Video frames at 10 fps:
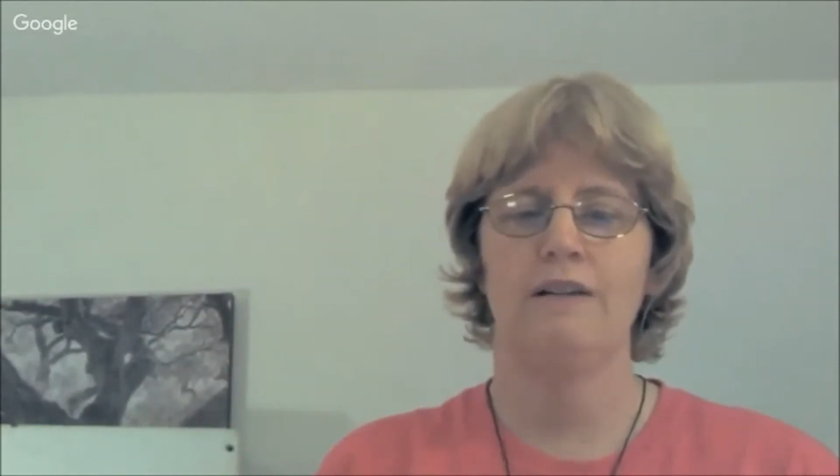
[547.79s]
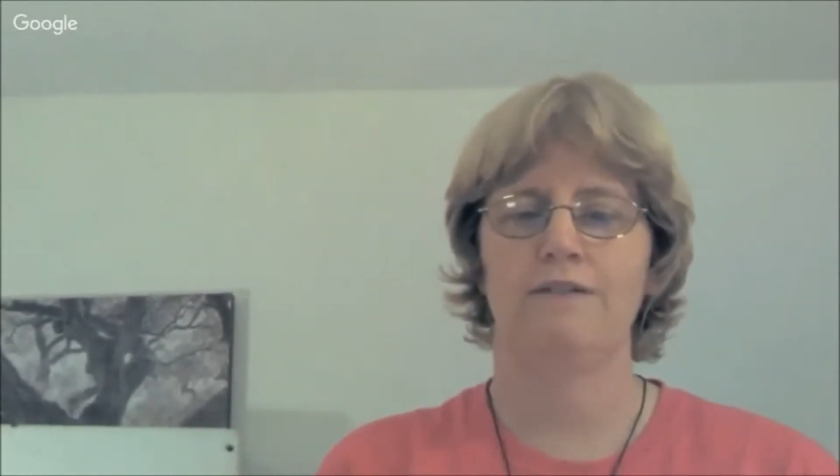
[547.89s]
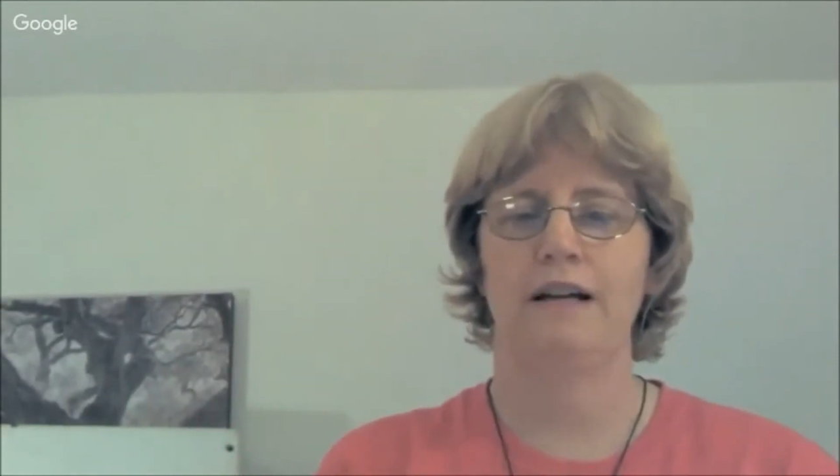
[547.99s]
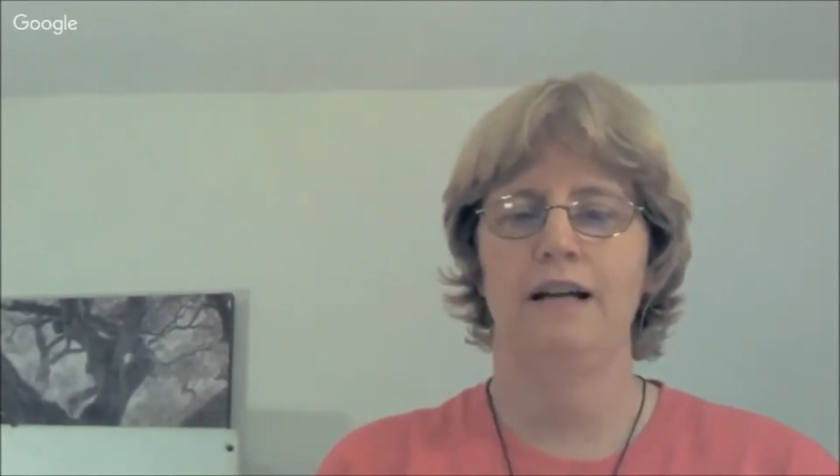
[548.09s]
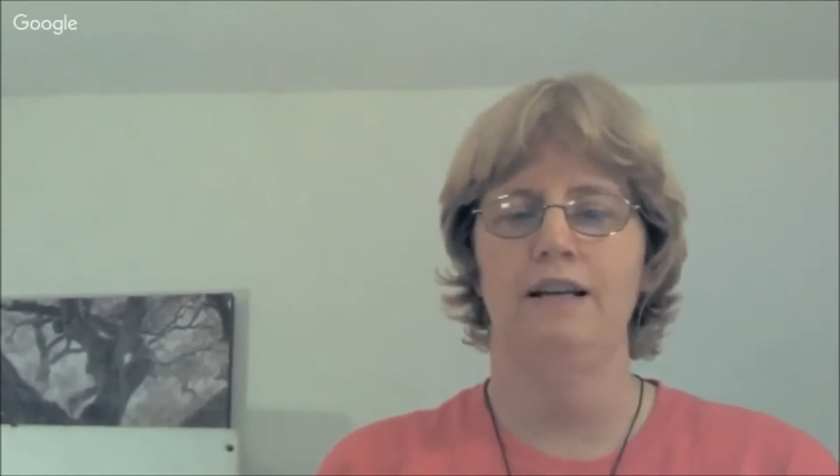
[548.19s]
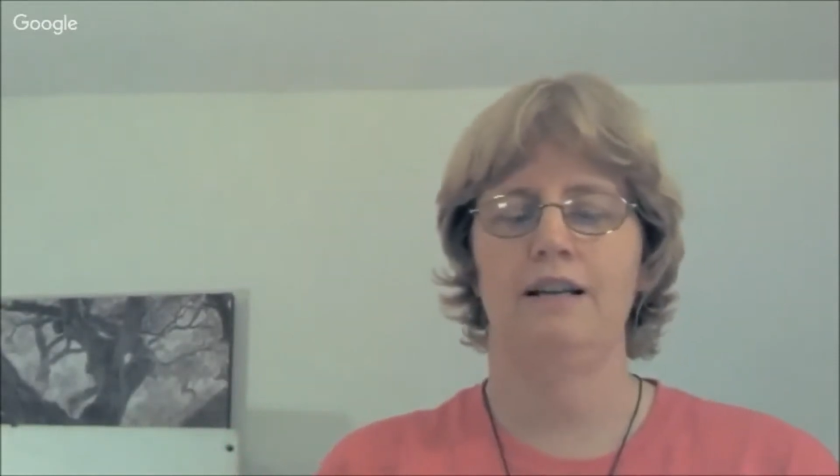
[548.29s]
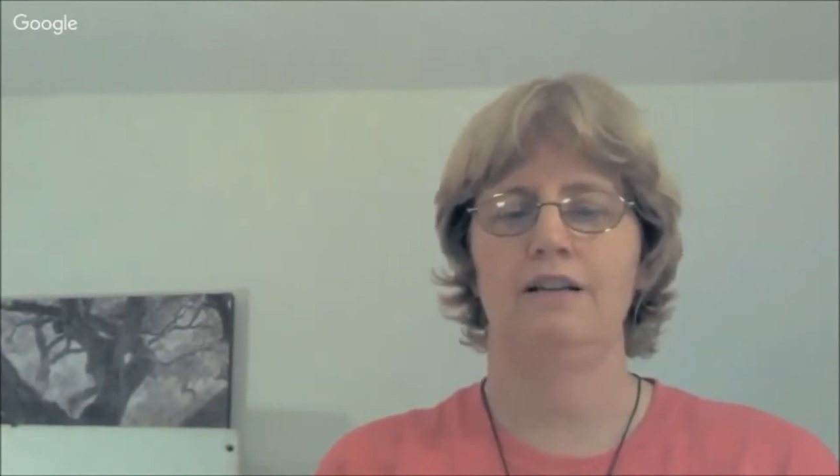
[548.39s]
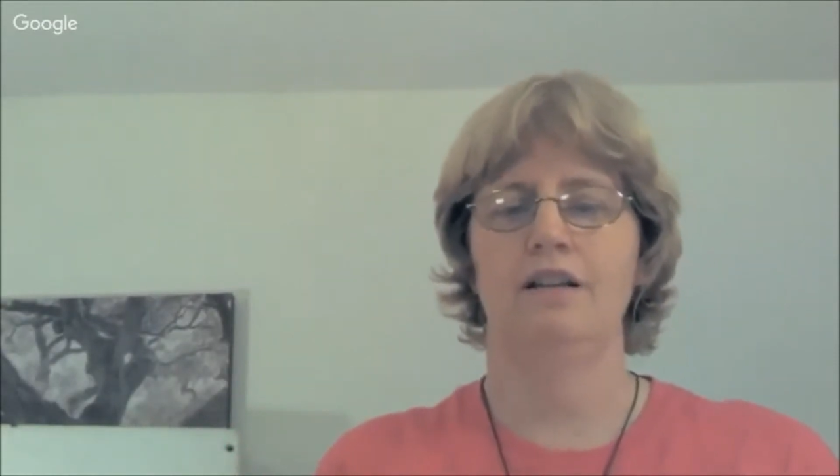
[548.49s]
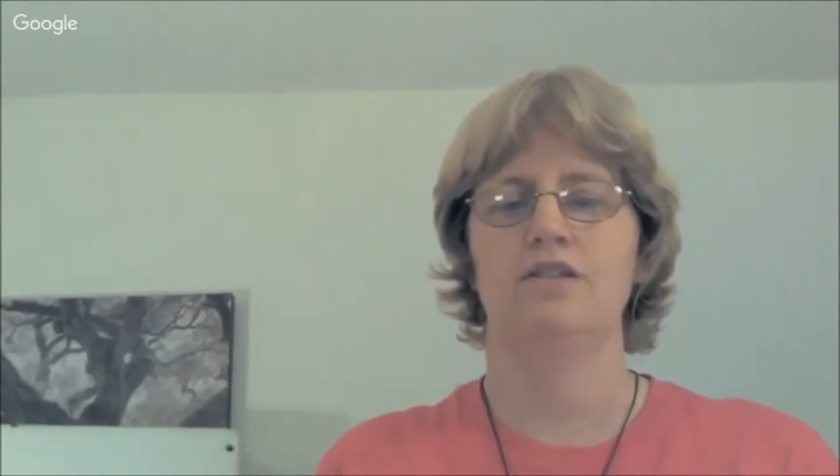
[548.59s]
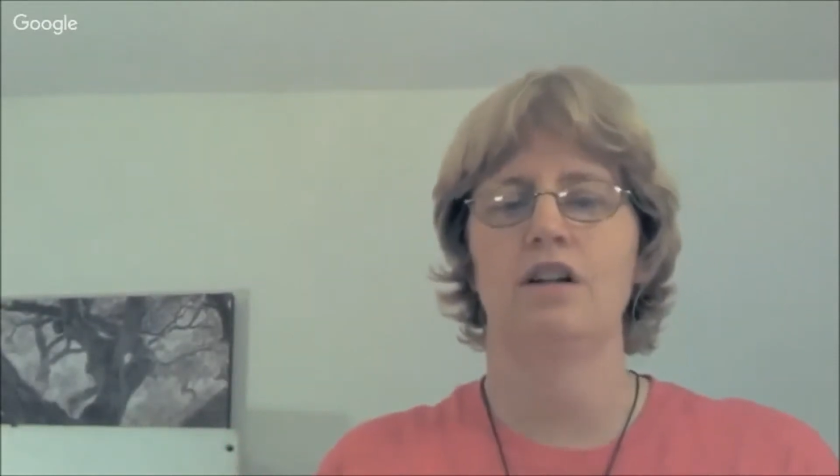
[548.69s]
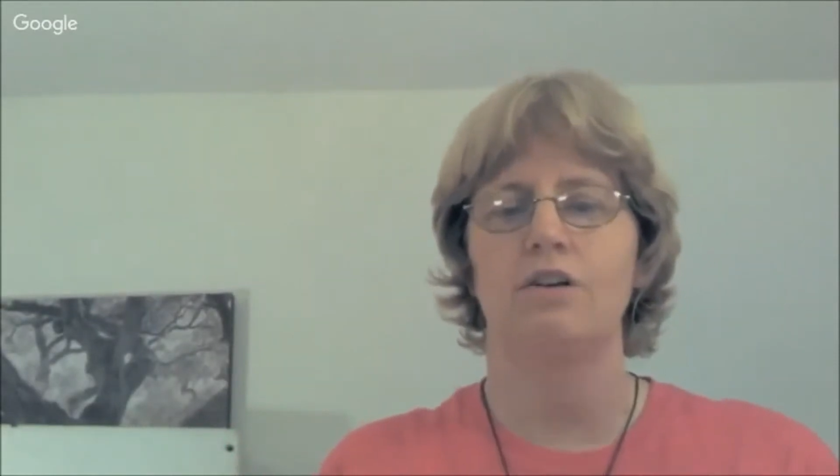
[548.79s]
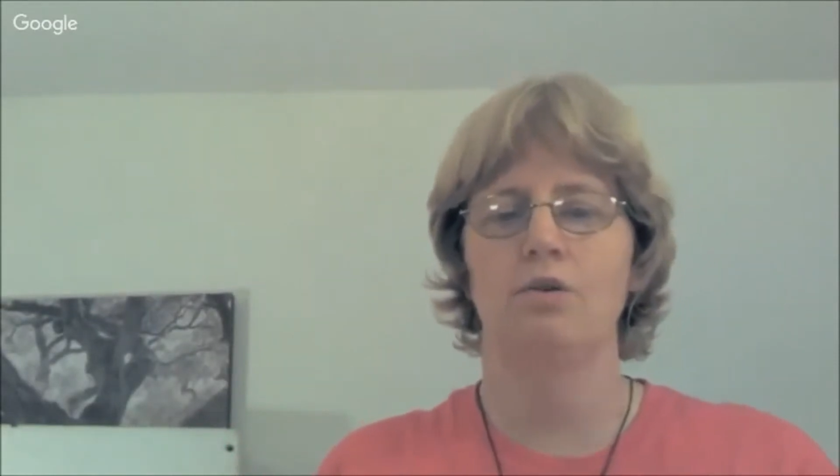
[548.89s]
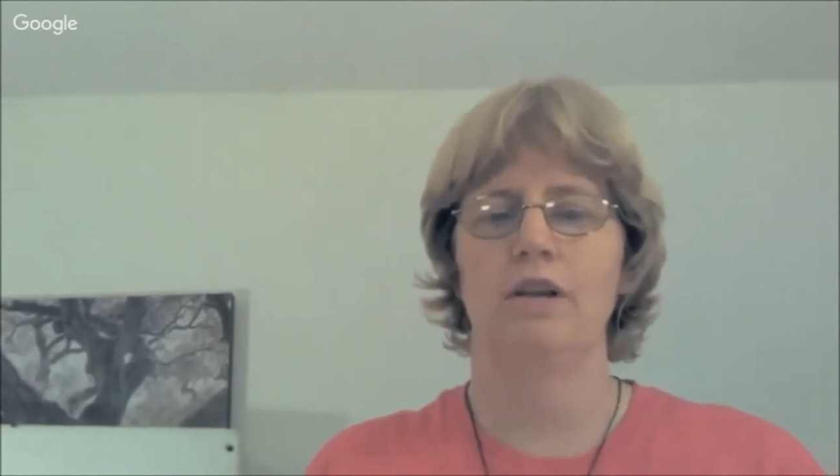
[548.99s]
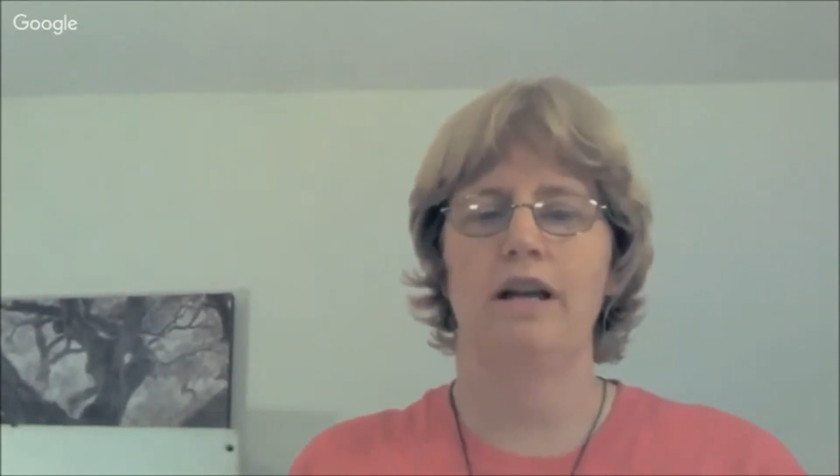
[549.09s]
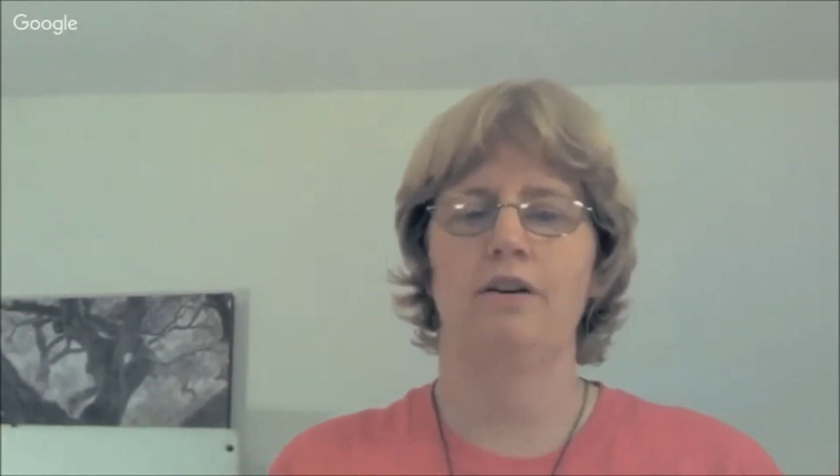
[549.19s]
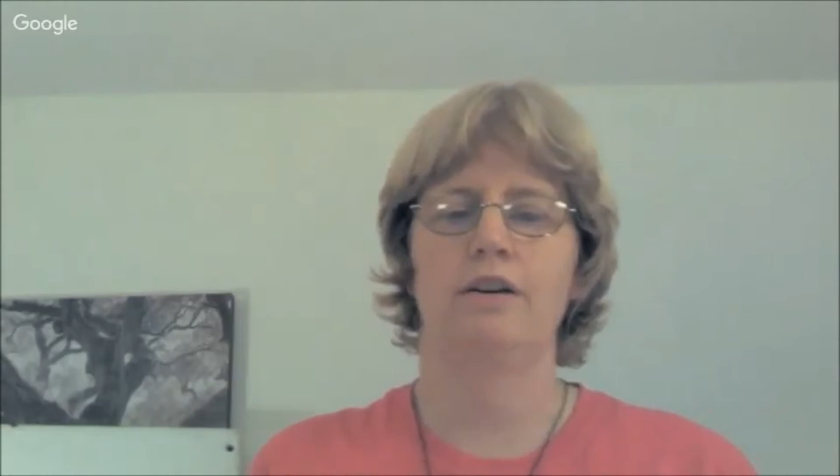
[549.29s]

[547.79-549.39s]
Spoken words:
trying to find a general